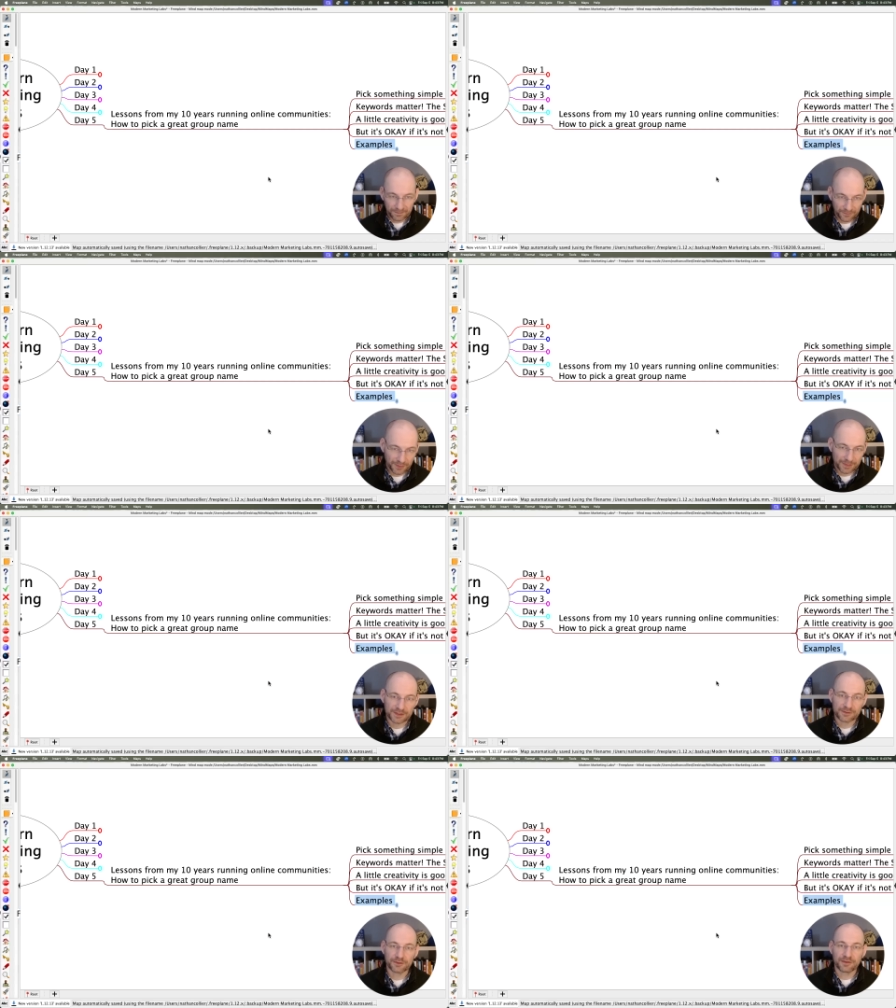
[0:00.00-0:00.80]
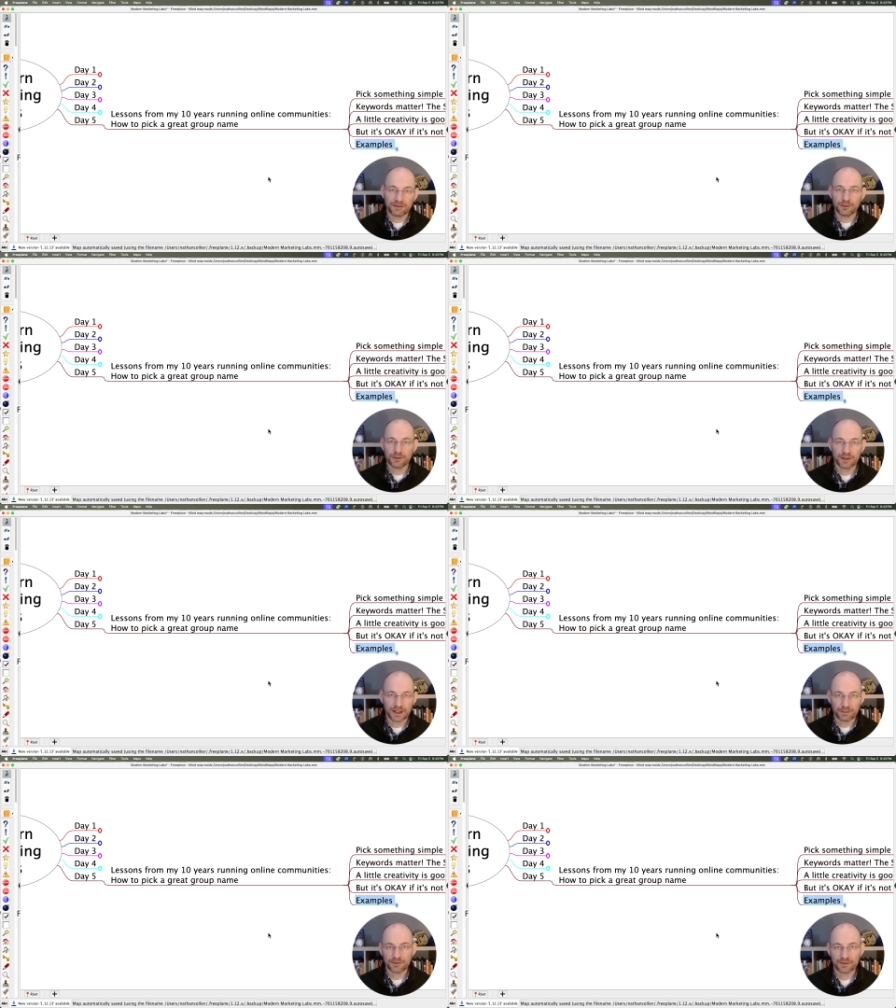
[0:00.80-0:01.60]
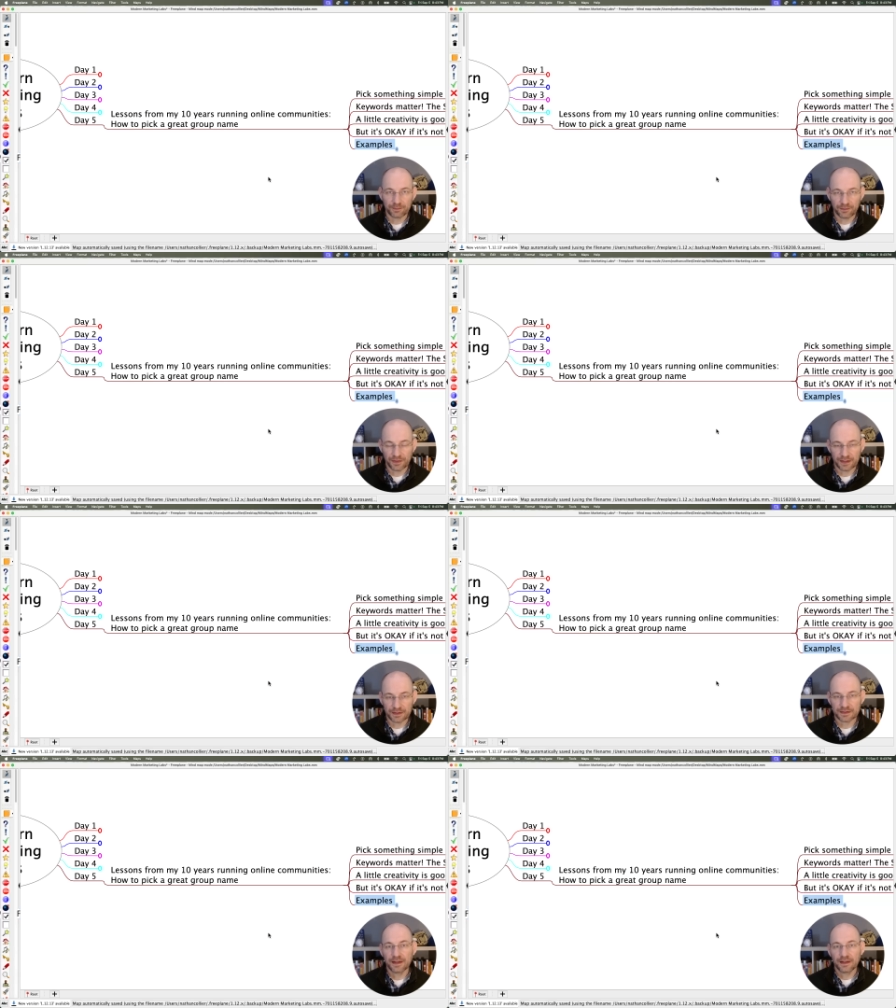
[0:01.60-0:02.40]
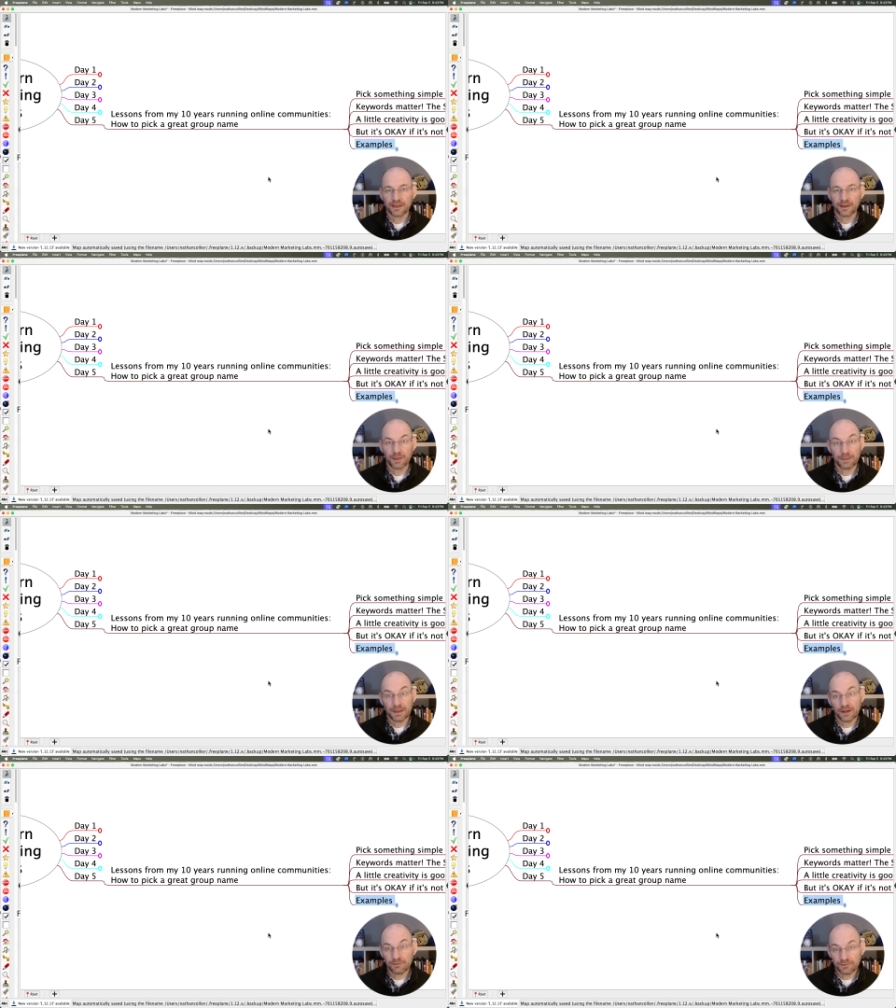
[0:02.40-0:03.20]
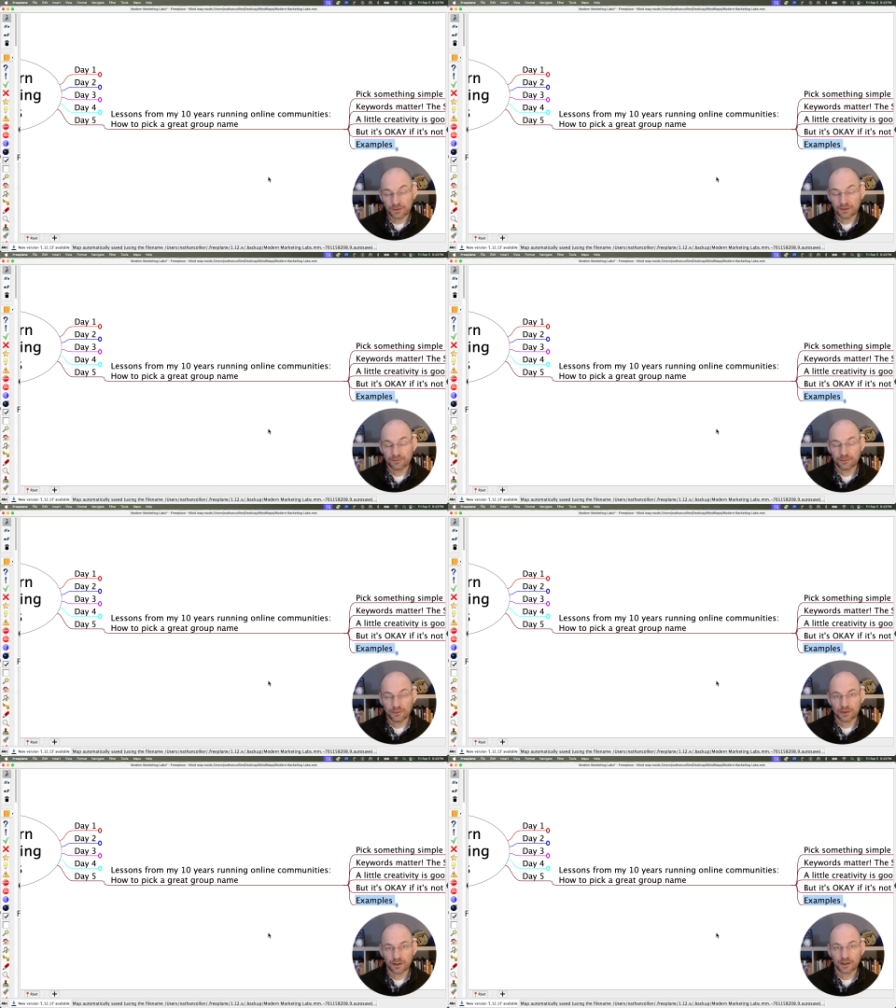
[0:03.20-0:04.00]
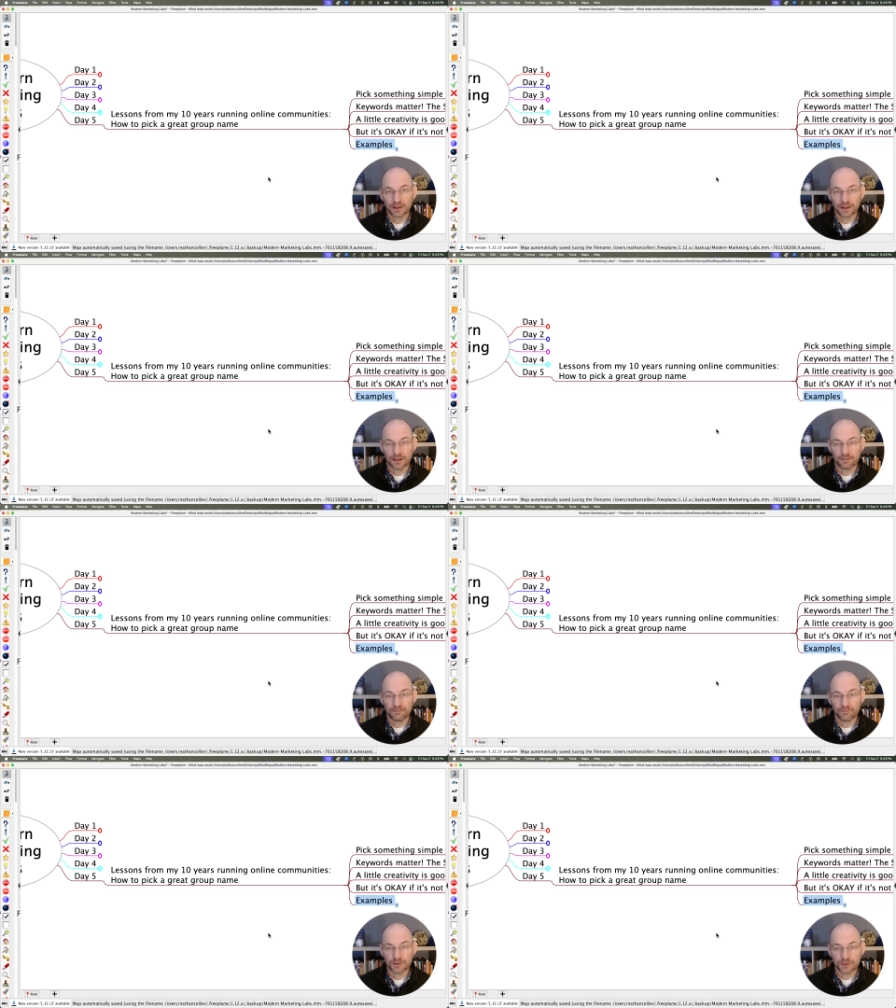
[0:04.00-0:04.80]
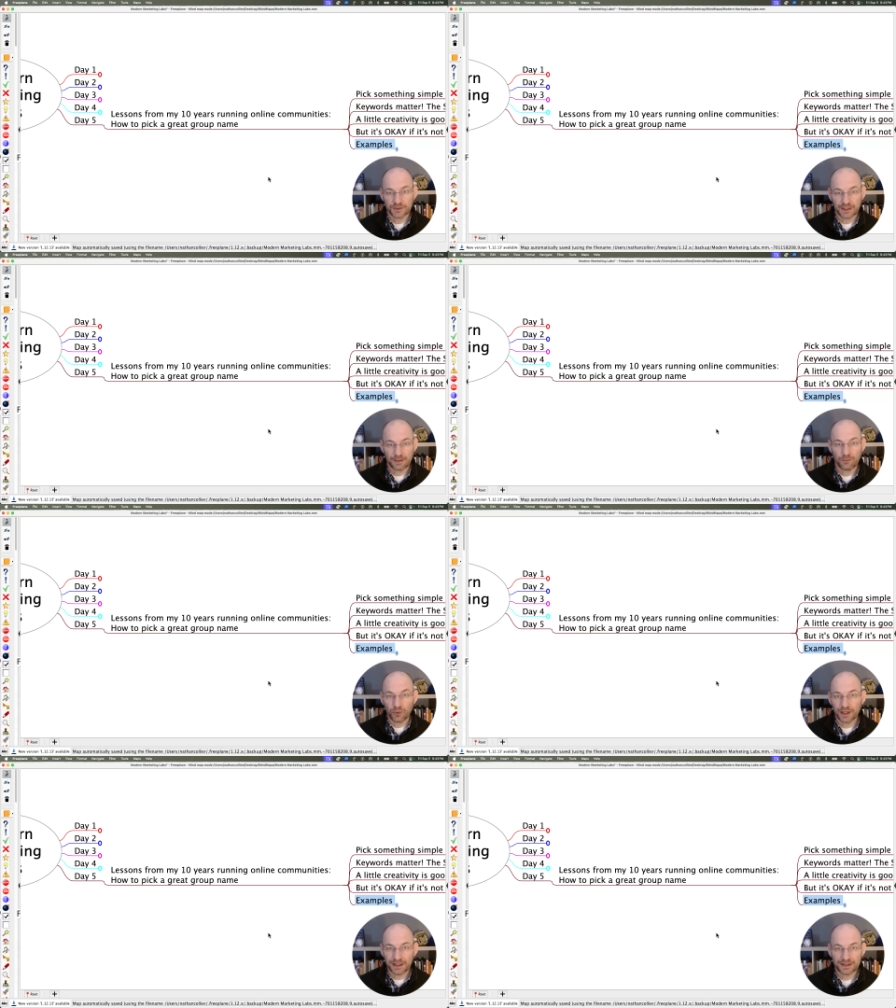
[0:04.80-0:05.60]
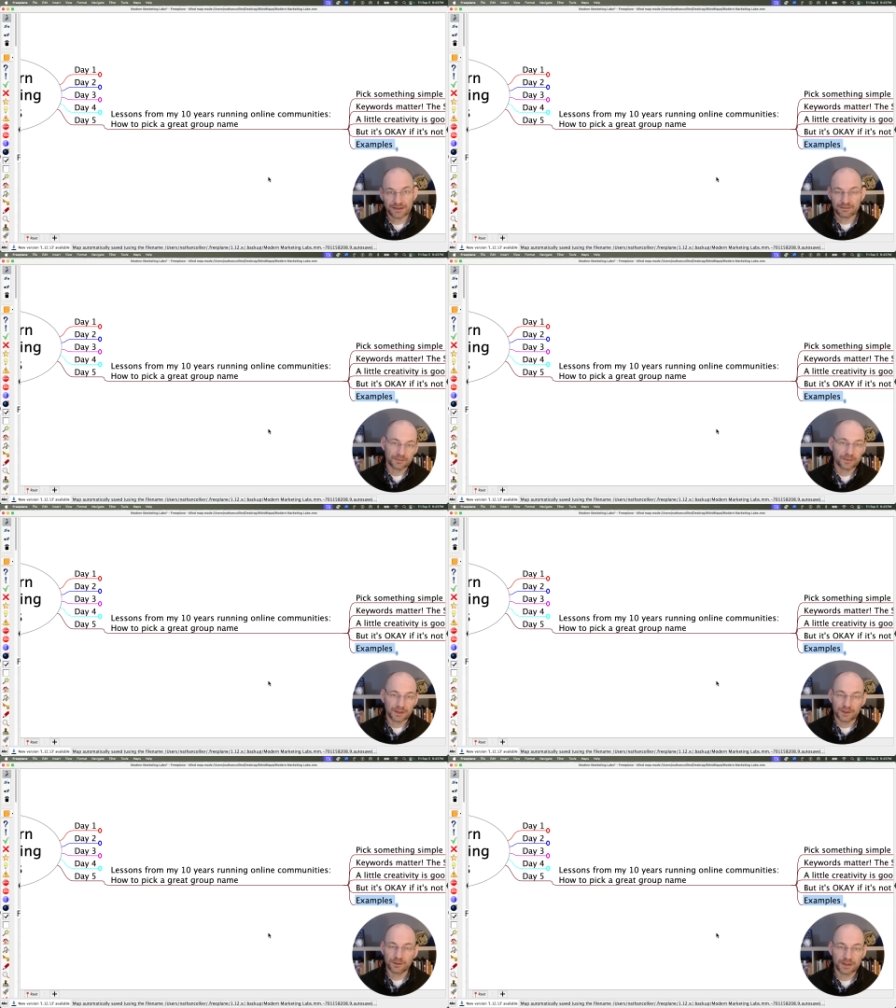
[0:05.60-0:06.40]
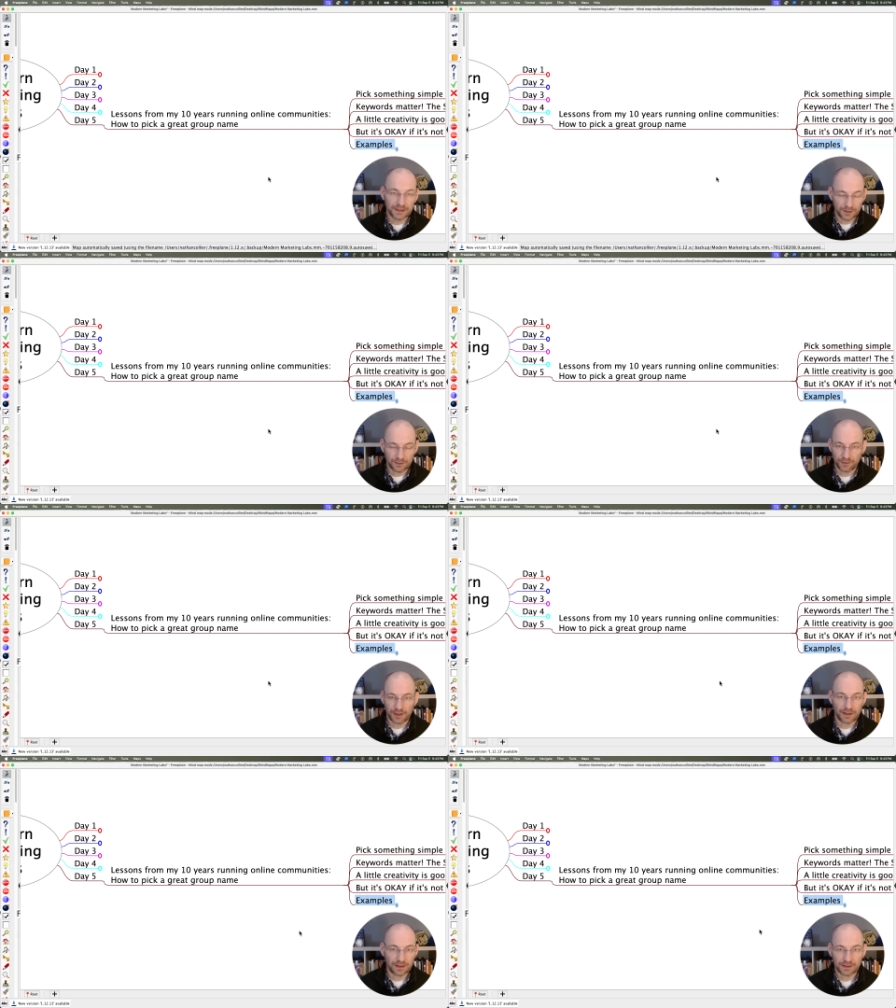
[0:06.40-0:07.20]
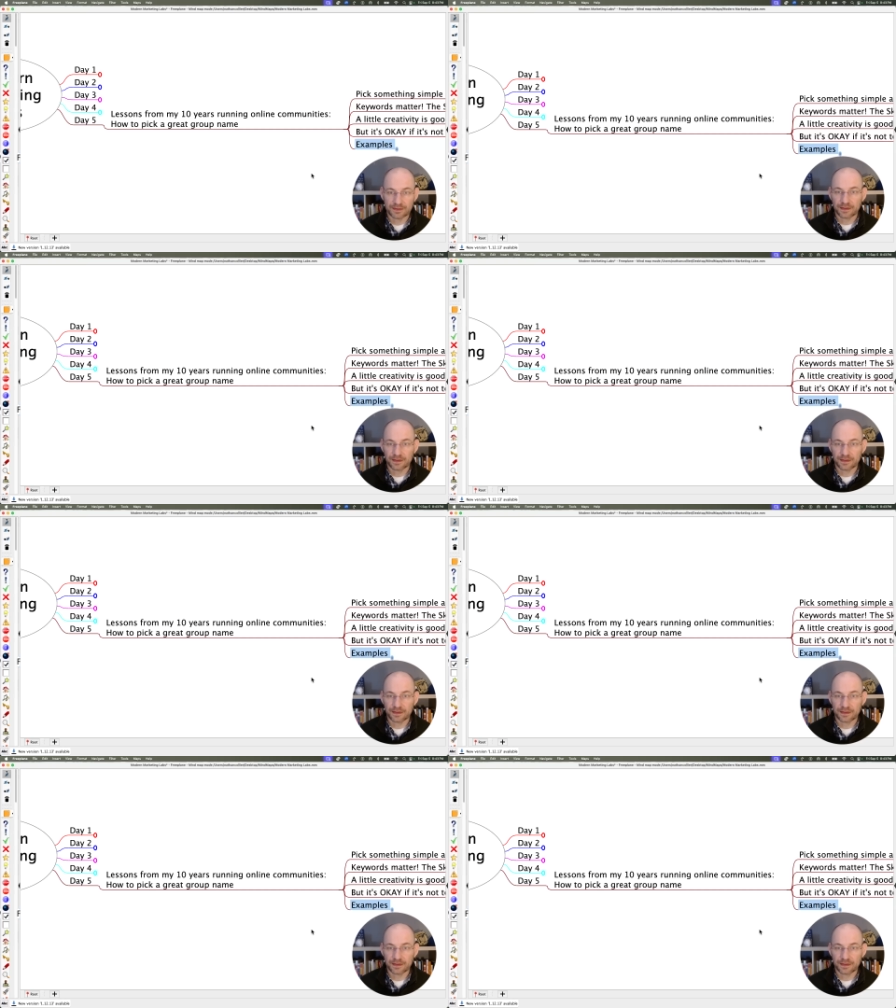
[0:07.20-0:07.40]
So let me just sort of give you a couple of simple things that might be helpful for choosing a name. One is you don't need to overthink this.